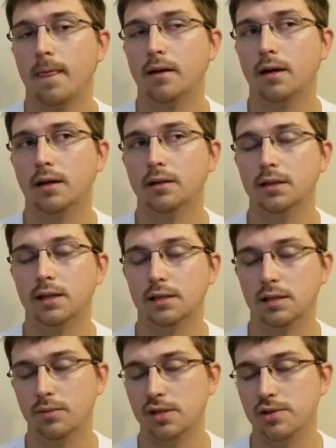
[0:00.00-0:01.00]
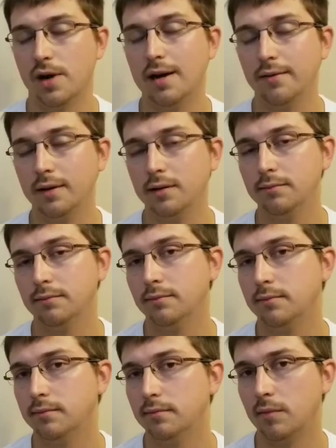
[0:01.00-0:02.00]
Dustin was driving,
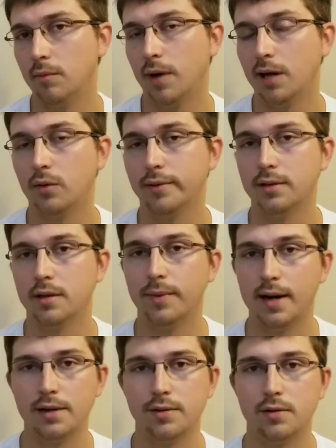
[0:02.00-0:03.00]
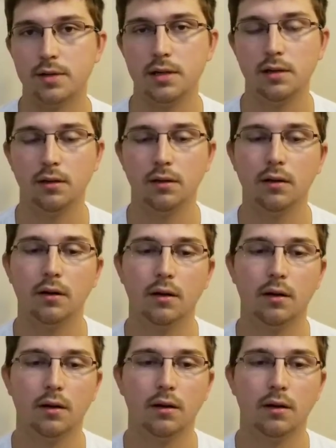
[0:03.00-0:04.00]
Michael was in the passenger seat.
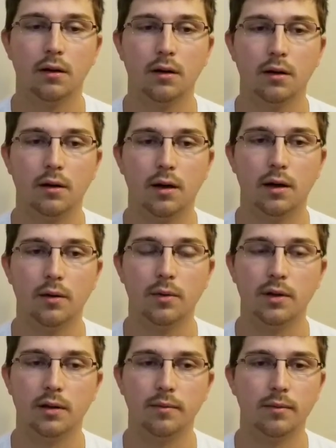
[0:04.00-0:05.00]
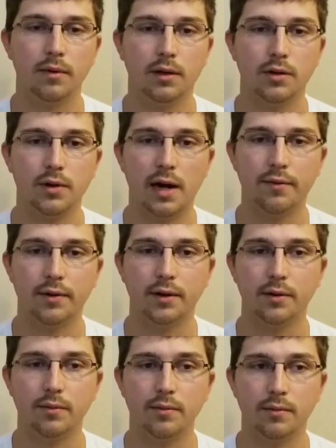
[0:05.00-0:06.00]
When the driver,
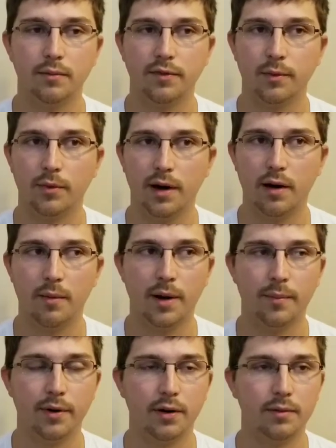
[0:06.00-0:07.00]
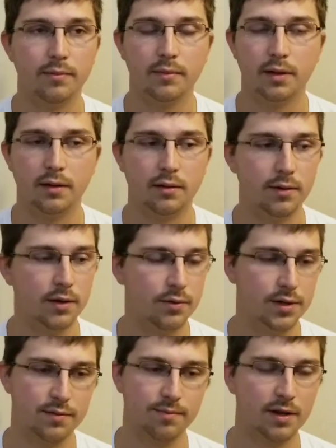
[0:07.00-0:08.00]
from what I remember, there
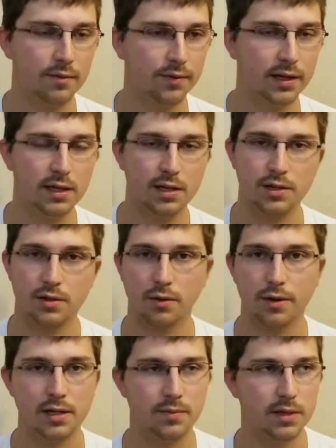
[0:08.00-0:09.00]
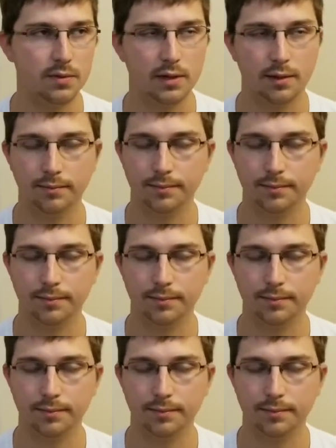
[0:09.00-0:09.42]
was conflicting stories between